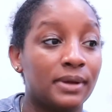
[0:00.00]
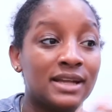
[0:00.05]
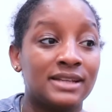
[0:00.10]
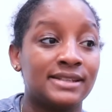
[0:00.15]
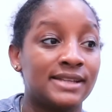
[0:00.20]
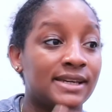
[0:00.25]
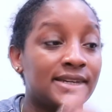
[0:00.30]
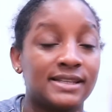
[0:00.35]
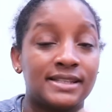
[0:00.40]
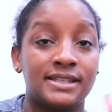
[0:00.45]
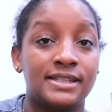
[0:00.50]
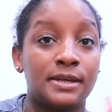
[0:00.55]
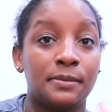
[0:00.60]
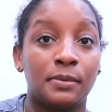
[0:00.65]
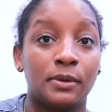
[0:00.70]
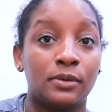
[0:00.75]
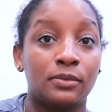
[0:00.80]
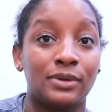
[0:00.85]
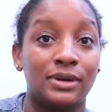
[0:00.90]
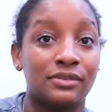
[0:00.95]
sns dip
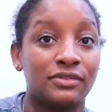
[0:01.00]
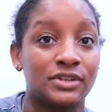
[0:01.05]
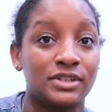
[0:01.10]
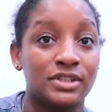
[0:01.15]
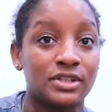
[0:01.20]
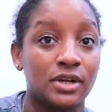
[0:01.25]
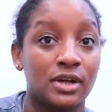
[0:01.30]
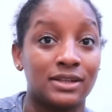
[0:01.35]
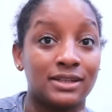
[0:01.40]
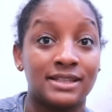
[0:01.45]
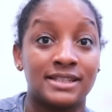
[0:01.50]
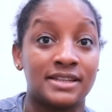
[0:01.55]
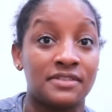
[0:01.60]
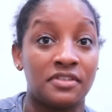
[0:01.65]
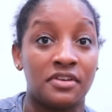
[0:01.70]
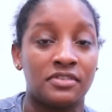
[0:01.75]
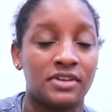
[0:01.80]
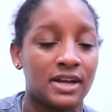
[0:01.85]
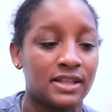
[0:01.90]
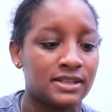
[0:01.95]
or whatever it's called because i've
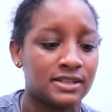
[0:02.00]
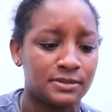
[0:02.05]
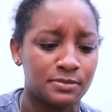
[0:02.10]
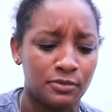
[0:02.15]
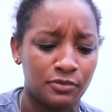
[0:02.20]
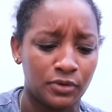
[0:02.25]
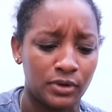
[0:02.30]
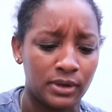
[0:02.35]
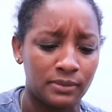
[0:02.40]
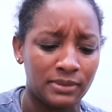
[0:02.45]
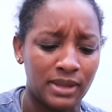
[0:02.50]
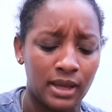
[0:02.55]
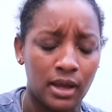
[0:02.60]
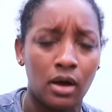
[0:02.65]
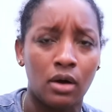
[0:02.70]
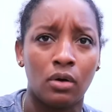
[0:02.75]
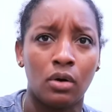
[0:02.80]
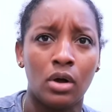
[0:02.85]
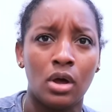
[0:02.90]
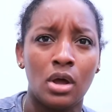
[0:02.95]
never had this before and i'm like
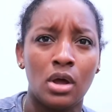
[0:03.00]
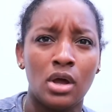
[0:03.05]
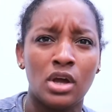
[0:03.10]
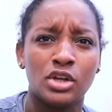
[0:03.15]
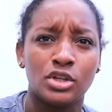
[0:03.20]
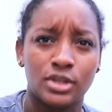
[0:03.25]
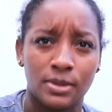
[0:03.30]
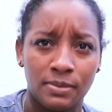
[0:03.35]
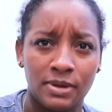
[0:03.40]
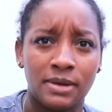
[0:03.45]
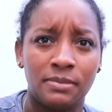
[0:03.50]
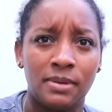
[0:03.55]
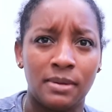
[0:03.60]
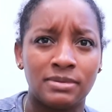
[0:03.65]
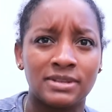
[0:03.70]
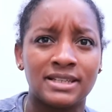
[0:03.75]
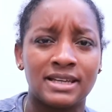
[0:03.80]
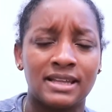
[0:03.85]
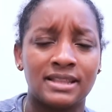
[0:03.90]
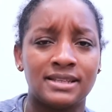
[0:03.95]
oh so i'm gonna be
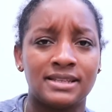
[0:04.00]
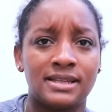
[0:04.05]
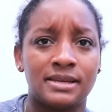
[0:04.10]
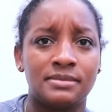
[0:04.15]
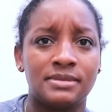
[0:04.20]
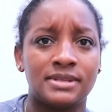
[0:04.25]
able to get the same